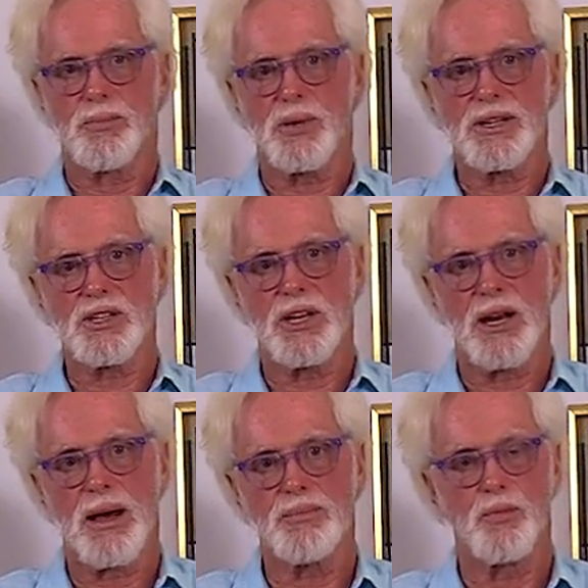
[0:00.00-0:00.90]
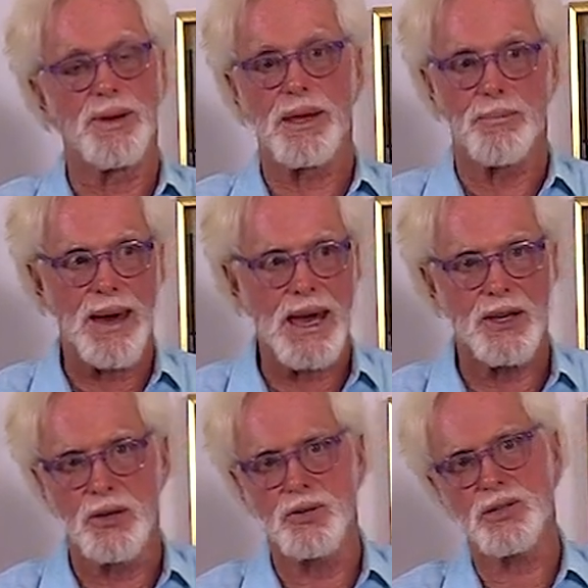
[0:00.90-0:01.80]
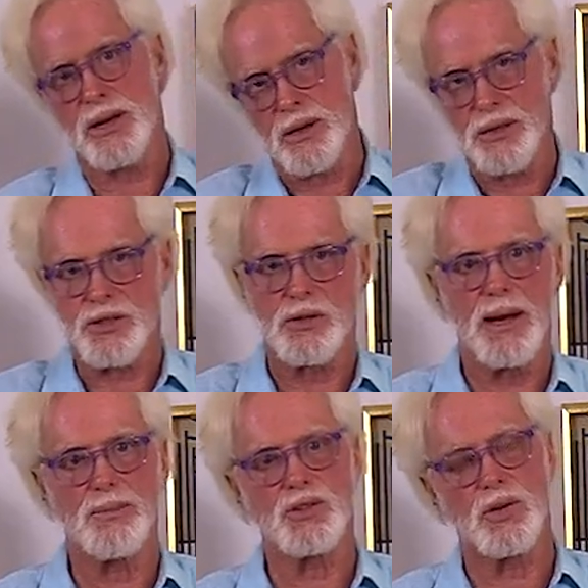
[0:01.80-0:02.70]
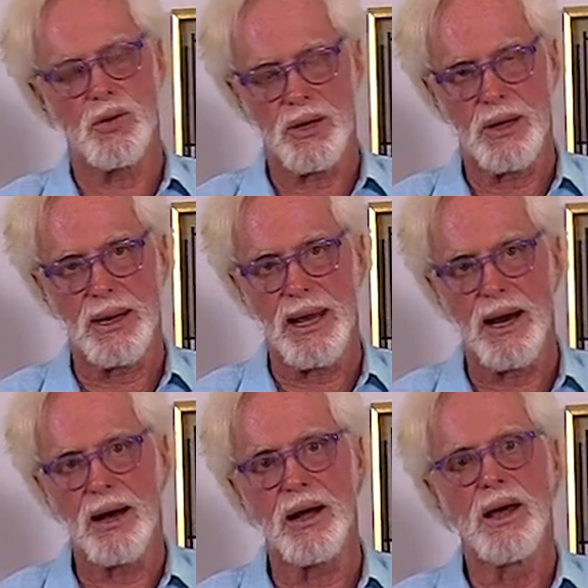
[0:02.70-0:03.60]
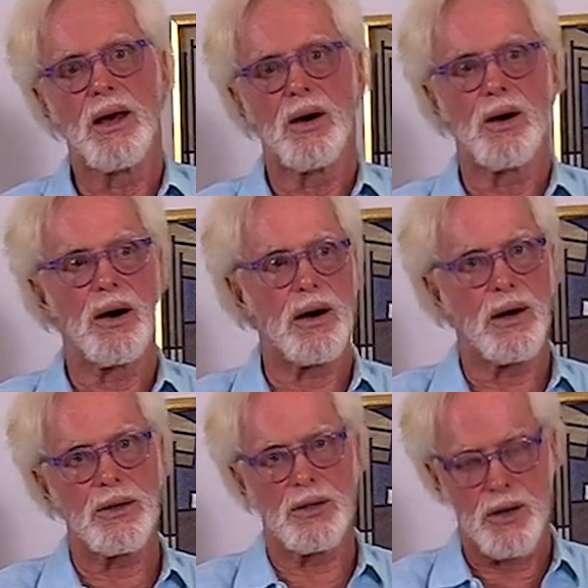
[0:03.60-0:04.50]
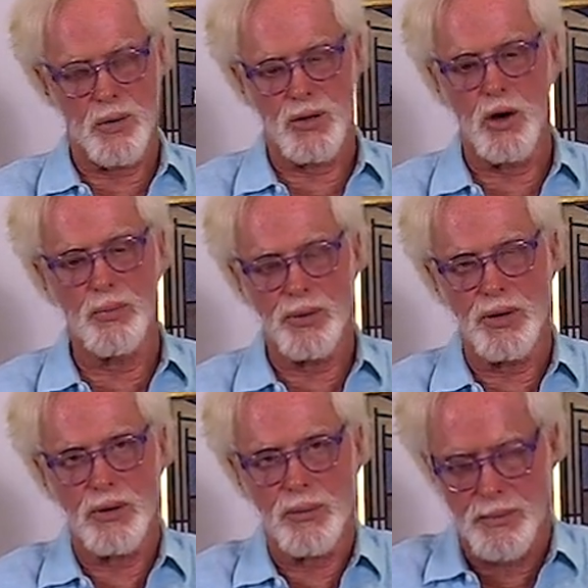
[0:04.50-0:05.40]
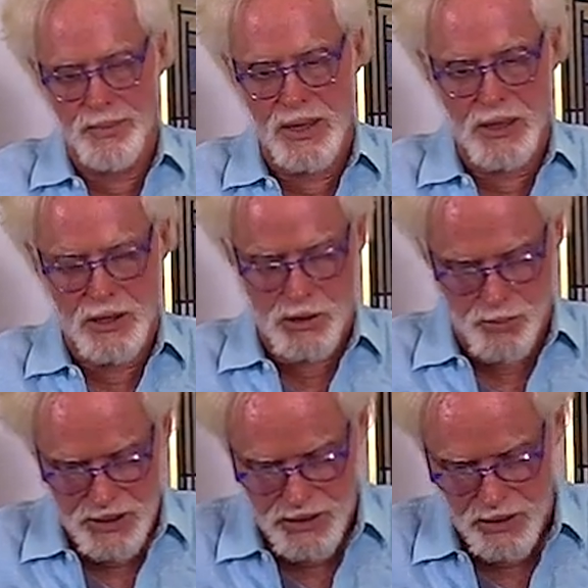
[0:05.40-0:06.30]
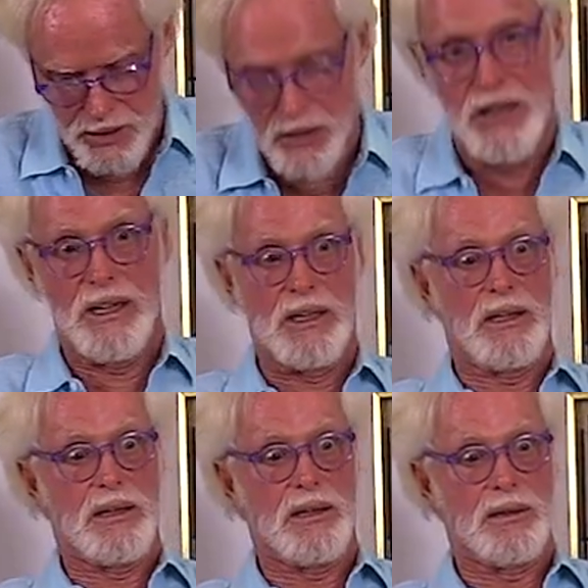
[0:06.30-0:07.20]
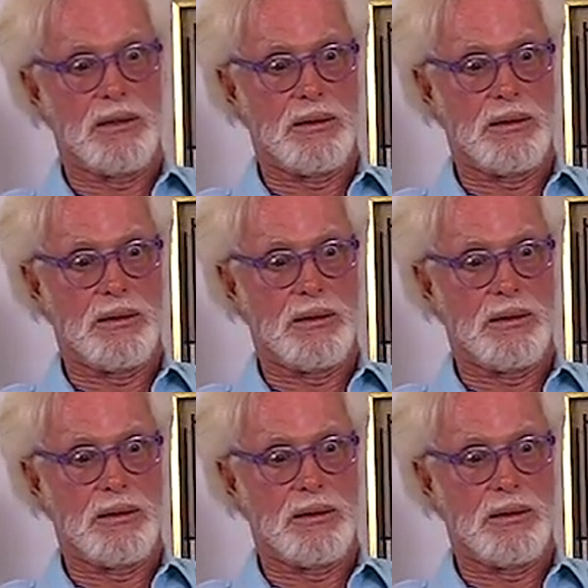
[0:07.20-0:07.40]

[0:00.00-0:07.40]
compressing it up, and we get bad news like all this crap that's going on now. Uh, you know, you open your American Express card, you